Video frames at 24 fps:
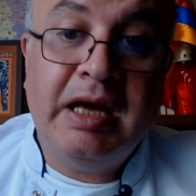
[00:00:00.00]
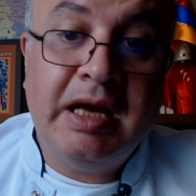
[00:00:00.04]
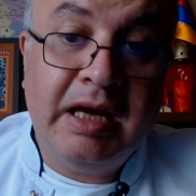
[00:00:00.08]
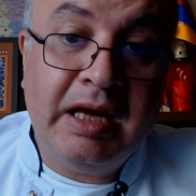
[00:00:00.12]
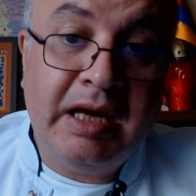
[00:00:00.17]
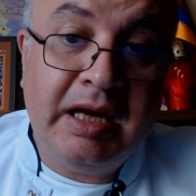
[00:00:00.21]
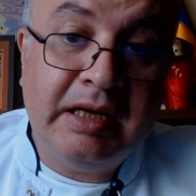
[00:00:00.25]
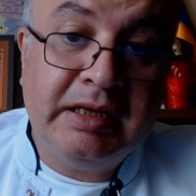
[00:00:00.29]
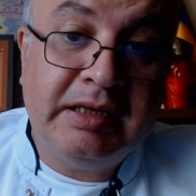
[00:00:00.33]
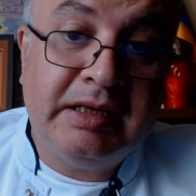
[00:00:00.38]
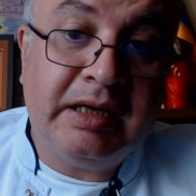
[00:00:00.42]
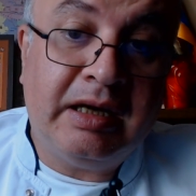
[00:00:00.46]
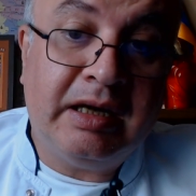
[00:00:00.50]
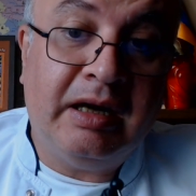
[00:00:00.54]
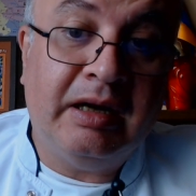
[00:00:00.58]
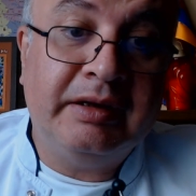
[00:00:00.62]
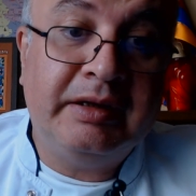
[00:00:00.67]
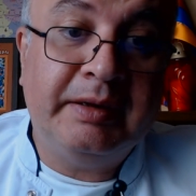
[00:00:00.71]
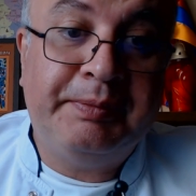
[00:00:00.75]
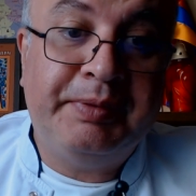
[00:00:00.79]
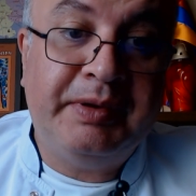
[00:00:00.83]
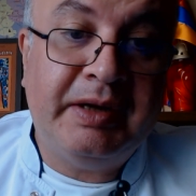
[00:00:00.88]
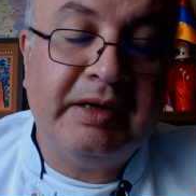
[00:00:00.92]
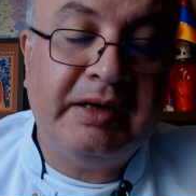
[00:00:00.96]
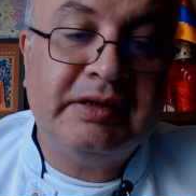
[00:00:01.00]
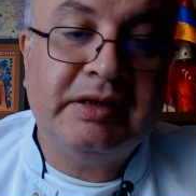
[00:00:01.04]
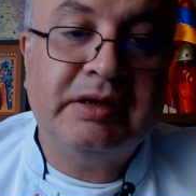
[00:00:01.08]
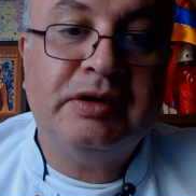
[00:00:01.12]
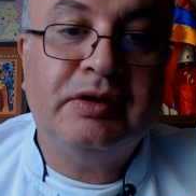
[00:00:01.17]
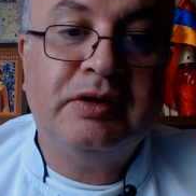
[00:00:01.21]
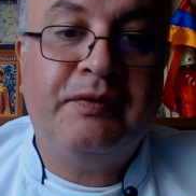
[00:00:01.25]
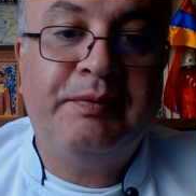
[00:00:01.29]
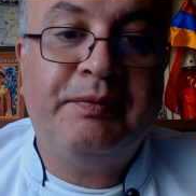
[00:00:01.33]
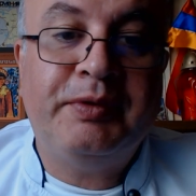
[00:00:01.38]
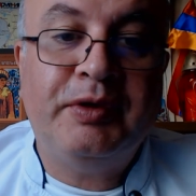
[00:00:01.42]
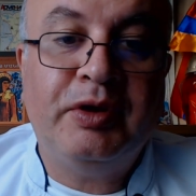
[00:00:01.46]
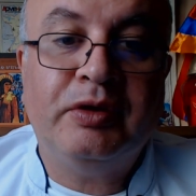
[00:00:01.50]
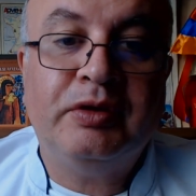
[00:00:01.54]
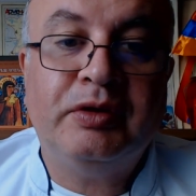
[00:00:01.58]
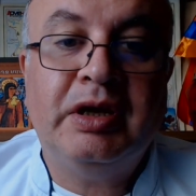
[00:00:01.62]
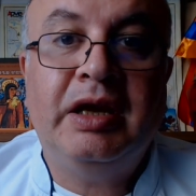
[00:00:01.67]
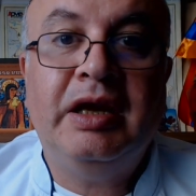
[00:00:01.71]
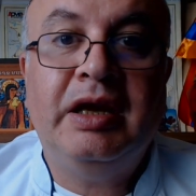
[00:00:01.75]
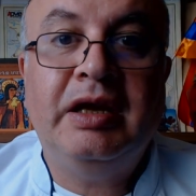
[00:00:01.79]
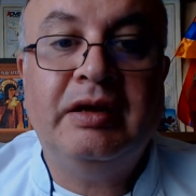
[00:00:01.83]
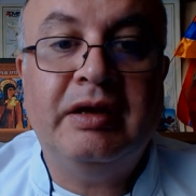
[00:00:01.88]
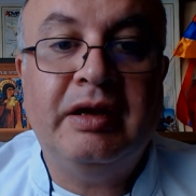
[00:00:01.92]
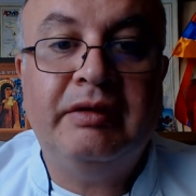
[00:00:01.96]
are the presence of
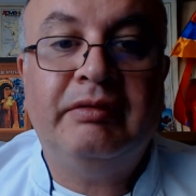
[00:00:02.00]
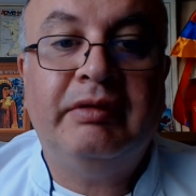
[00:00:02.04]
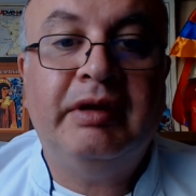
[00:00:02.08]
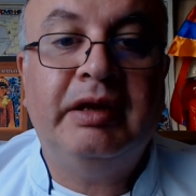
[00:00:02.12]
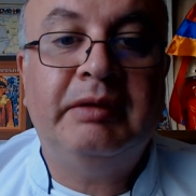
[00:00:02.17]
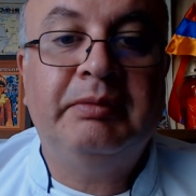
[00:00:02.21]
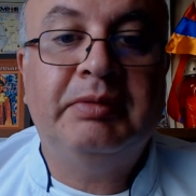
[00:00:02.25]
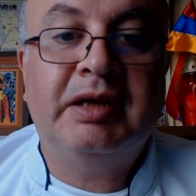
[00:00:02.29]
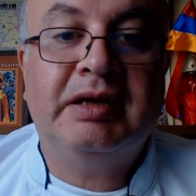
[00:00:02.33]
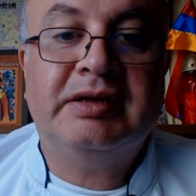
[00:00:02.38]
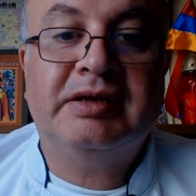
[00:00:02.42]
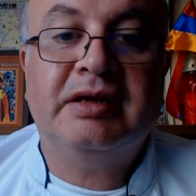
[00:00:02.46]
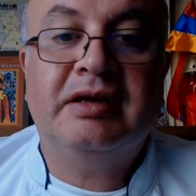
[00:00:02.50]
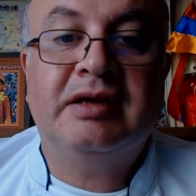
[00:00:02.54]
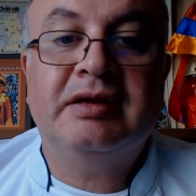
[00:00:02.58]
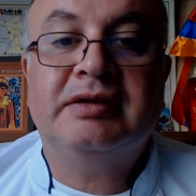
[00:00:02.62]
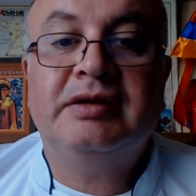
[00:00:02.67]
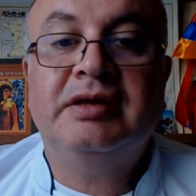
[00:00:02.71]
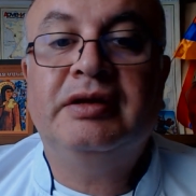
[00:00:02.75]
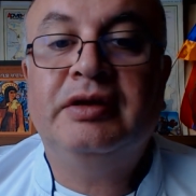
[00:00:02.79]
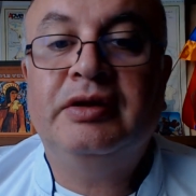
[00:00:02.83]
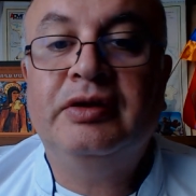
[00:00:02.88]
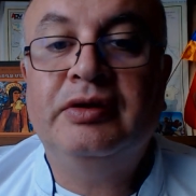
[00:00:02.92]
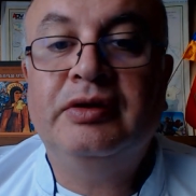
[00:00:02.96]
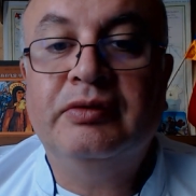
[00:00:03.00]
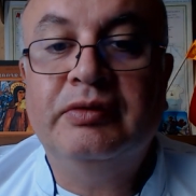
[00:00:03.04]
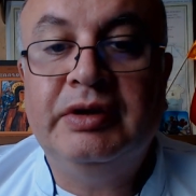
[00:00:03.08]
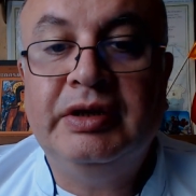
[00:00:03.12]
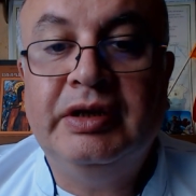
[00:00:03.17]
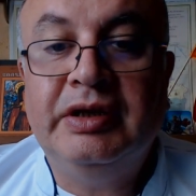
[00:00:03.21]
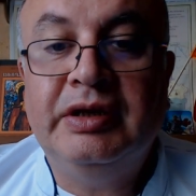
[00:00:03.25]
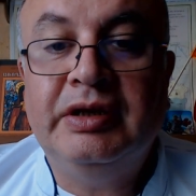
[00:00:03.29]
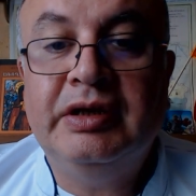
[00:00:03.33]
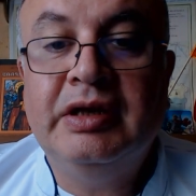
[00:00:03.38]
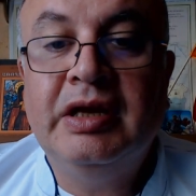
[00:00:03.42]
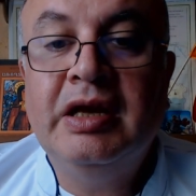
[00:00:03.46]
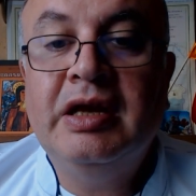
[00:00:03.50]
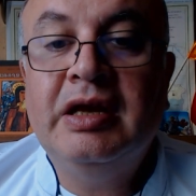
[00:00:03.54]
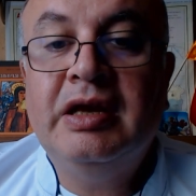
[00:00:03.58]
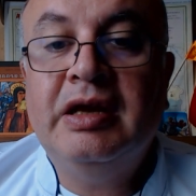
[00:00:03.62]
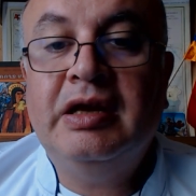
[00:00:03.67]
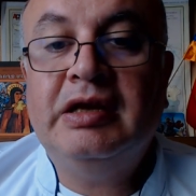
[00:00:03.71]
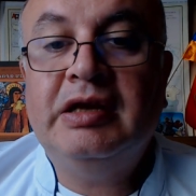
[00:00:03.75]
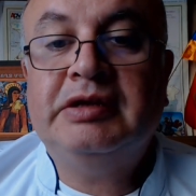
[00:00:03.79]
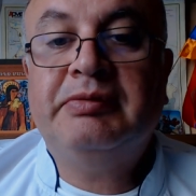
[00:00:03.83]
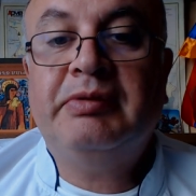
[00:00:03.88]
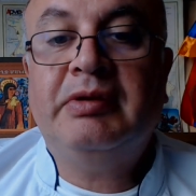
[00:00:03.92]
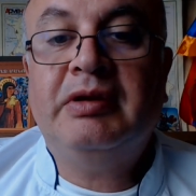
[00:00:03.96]
protein and red blood cells in the urine,
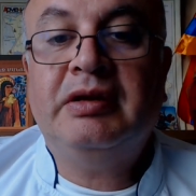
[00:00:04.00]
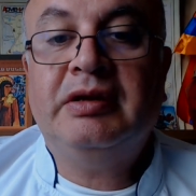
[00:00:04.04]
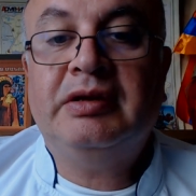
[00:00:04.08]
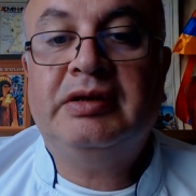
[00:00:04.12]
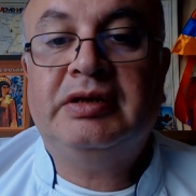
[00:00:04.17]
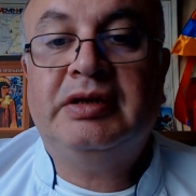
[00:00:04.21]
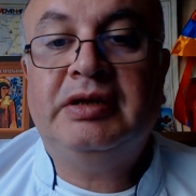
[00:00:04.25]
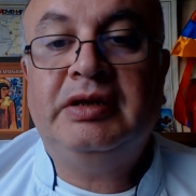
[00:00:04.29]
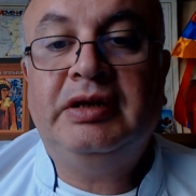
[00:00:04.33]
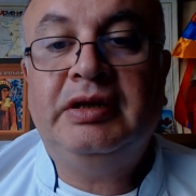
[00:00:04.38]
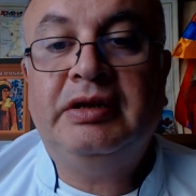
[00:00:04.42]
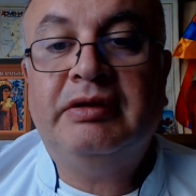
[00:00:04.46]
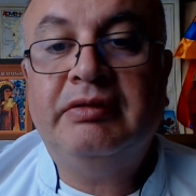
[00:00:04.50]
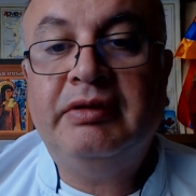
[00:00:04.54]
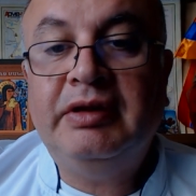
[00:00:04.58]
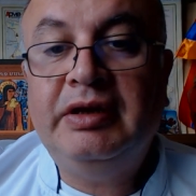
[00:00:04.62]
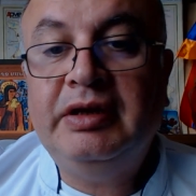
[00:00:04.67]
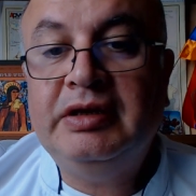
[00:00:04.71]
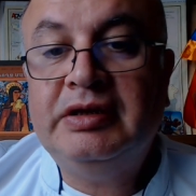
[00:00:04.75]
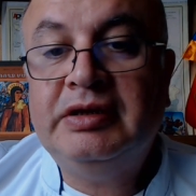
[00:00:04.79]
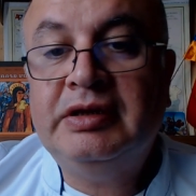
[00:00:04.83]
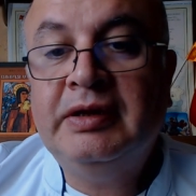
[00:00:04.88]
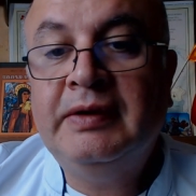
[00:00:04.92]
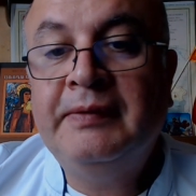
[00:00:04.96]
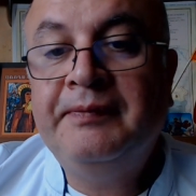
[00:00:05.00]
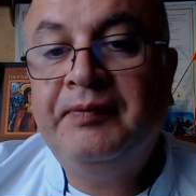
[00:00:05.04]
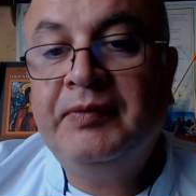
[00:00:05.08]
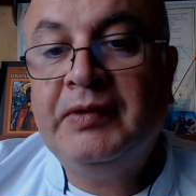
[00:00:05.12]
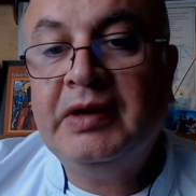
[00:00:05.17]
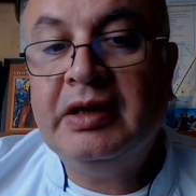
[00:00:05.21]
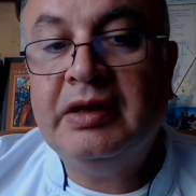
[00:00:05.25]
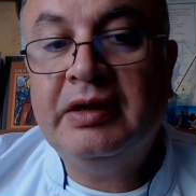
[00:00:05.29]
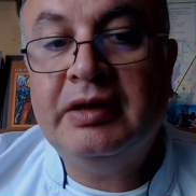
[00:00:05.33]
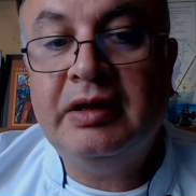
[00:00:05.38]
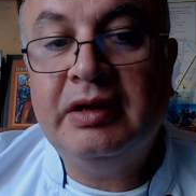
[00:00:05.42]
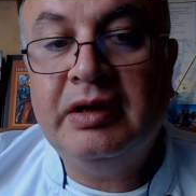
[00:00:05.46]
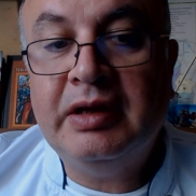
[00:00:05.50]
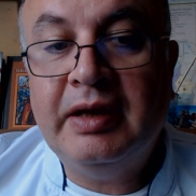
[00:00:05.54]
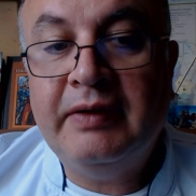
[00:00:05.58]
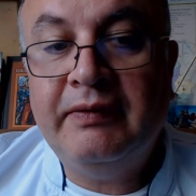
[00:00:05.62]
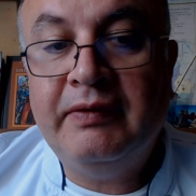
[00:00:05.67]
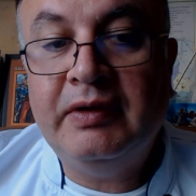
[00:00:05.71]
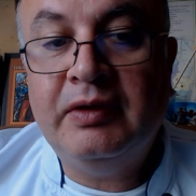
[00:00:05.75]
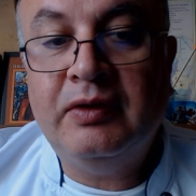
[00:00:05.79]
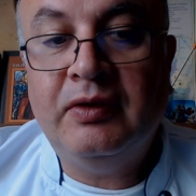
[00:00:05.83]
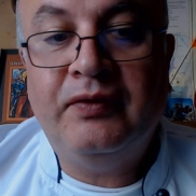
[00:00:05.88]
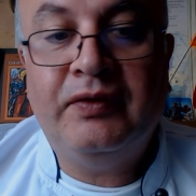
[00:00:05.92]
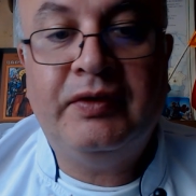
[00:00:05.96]
as well as increase in the
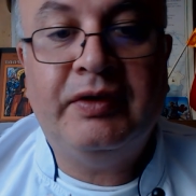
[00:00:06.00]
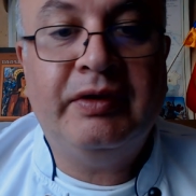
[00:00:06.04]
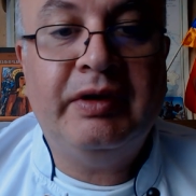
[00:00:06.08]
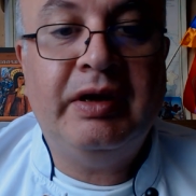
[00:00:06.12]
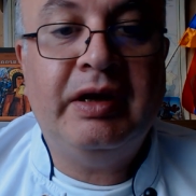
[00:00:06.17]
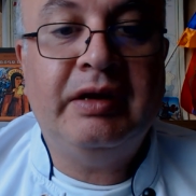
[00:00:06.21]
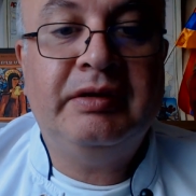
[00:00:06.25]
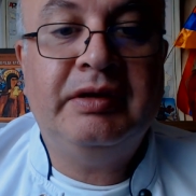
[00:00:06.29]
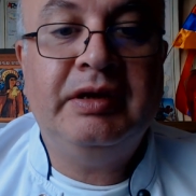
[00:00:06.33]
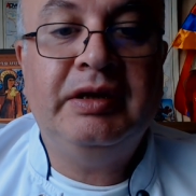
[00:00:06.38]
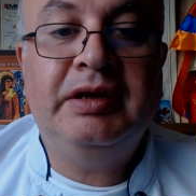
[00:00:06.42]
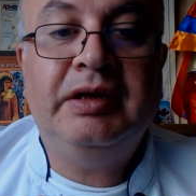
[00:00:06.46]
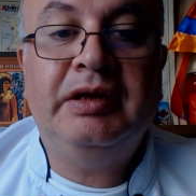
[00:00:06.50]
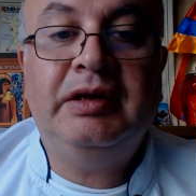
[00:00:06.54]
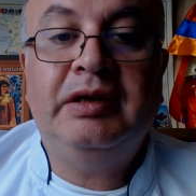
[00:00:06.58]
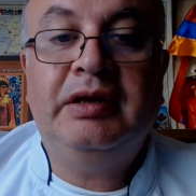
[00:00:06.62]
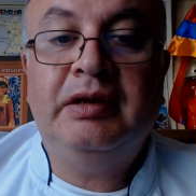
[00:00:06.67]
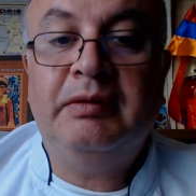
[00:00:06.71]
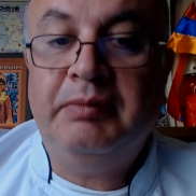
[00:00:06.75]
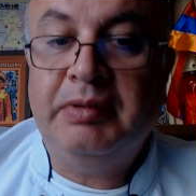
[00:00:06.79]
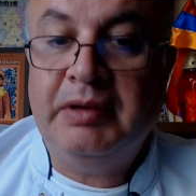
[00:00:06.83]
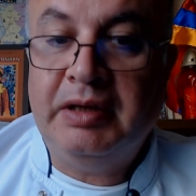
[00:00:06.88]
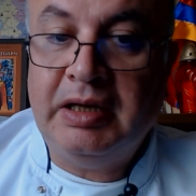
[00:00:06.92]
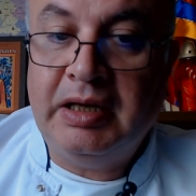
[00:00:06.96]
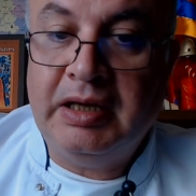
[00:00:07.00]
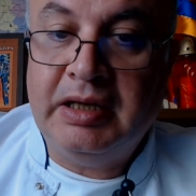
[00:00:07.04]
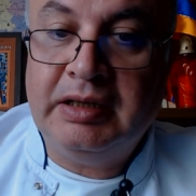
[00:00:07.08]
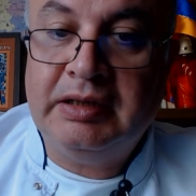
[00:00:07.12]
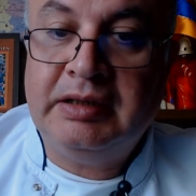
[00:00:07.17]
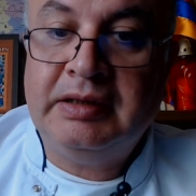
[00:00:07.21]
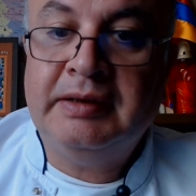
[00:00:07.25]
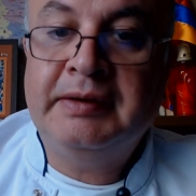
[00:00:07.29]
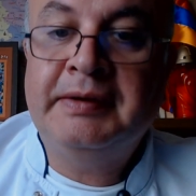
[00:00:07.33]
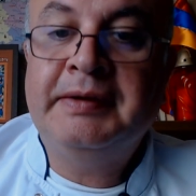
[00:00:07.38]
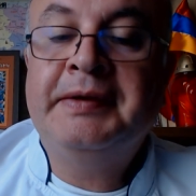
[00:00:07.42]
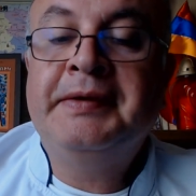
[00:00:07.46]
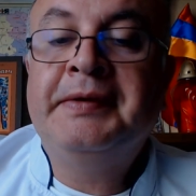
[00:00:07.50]
level of creatinine in the blood,